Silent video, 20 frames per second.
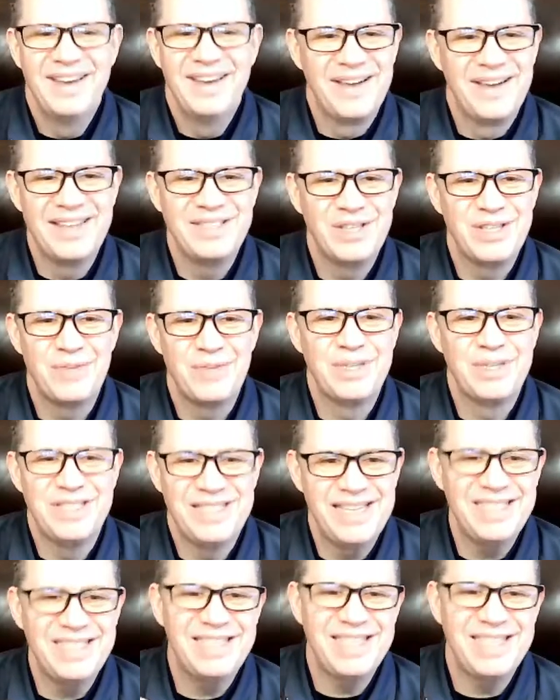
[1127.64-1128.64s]
Right. So the
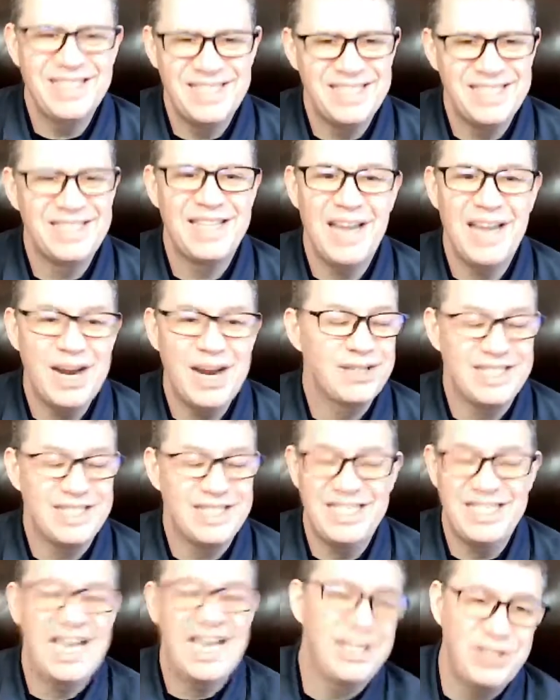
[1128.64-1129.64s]
resistance is there to
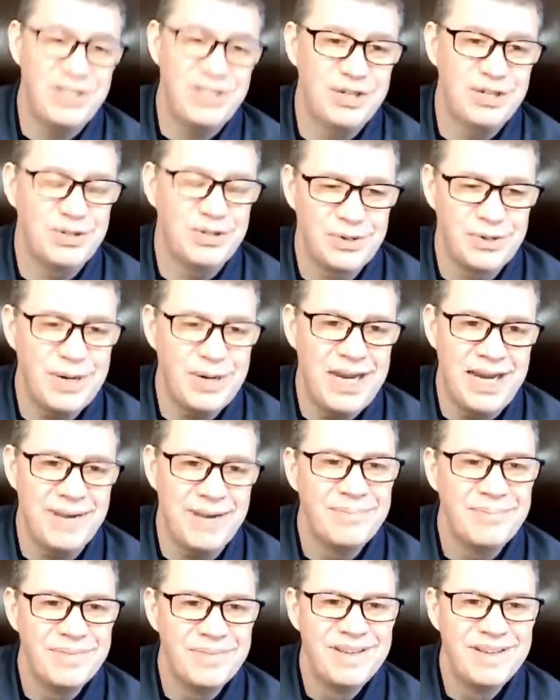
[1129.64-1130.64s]
test your
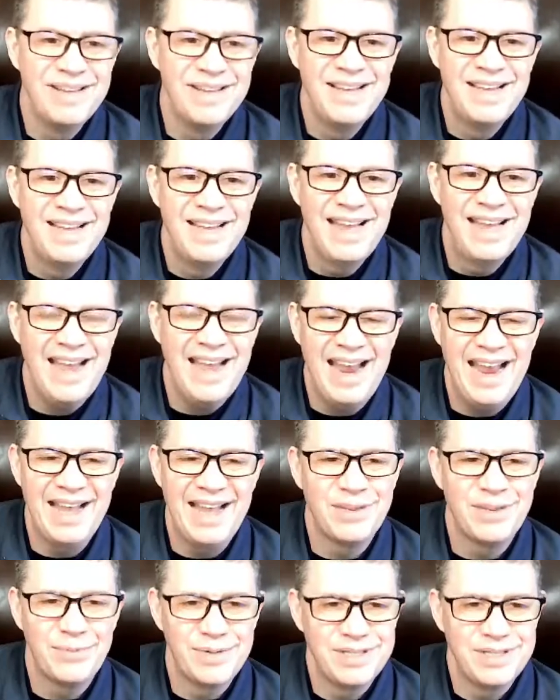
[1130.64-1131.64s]
dream,
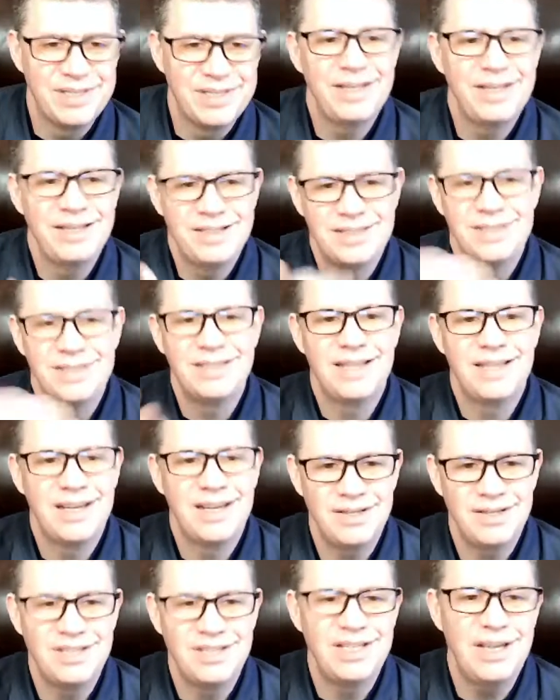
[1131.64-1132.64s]
and the resilience is
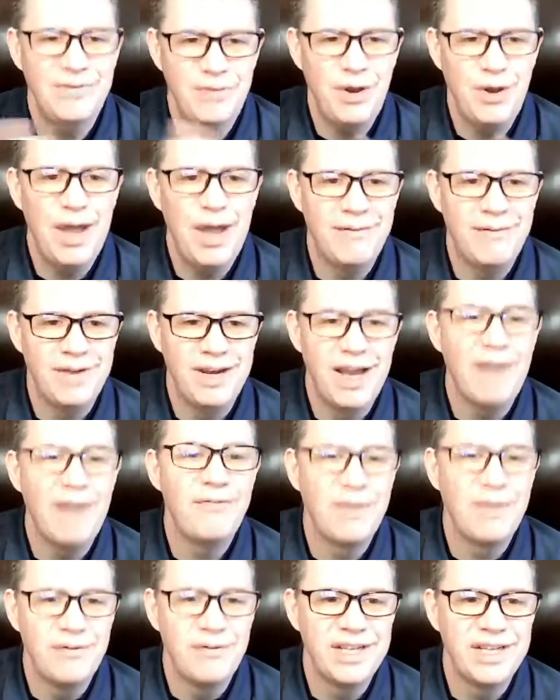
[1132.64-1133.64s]
there to see if you have
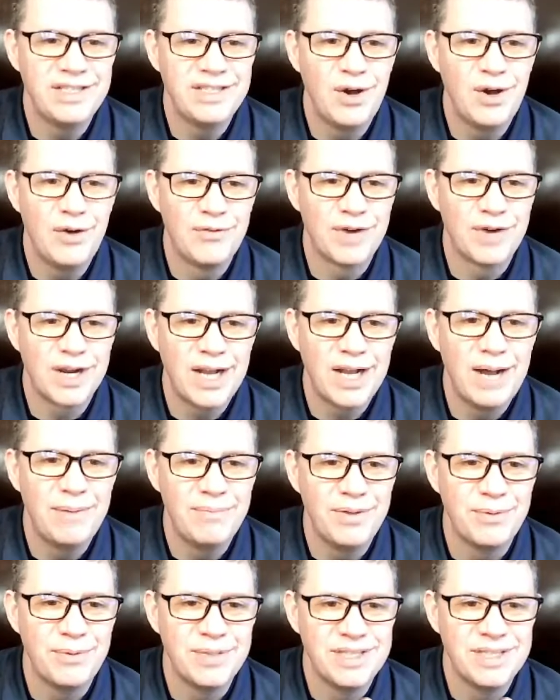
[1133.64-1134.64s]
enough of it to
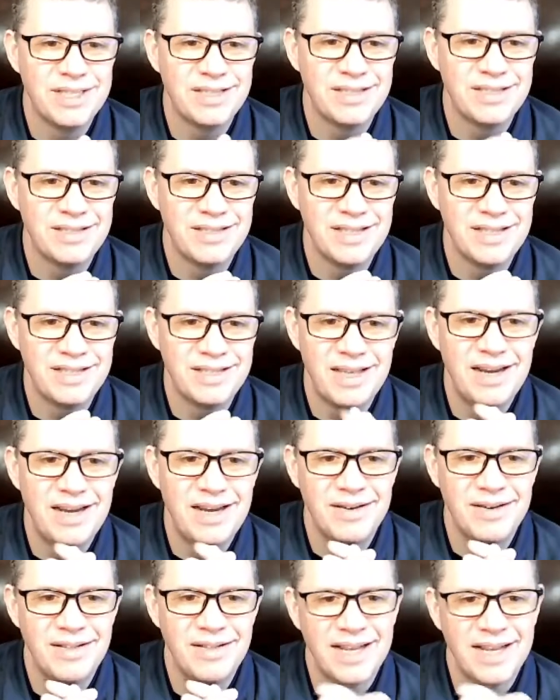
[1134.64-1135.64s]
overcome the resistance that's
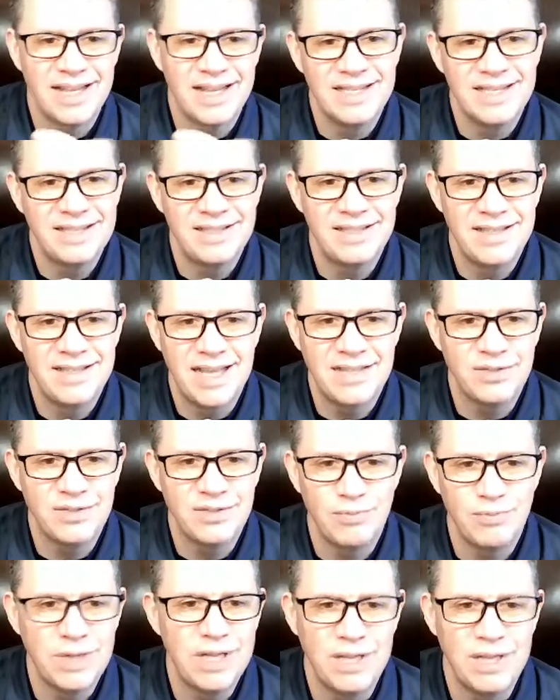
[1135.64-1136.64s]
there. Like that's
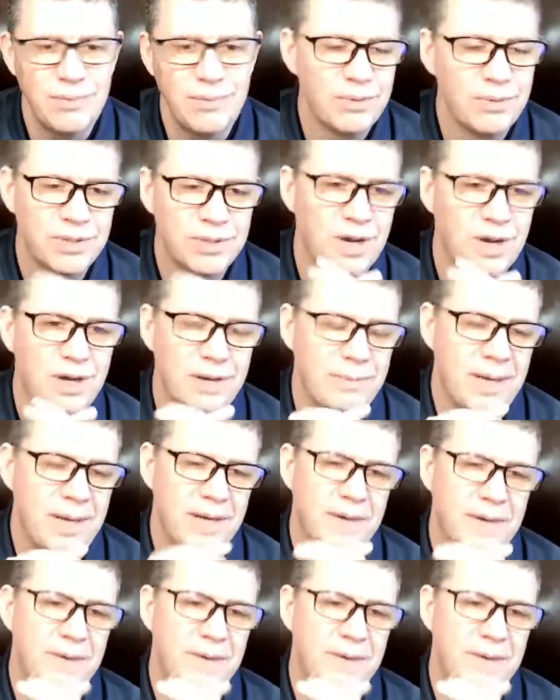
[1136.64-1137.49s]
really what we're talking about here.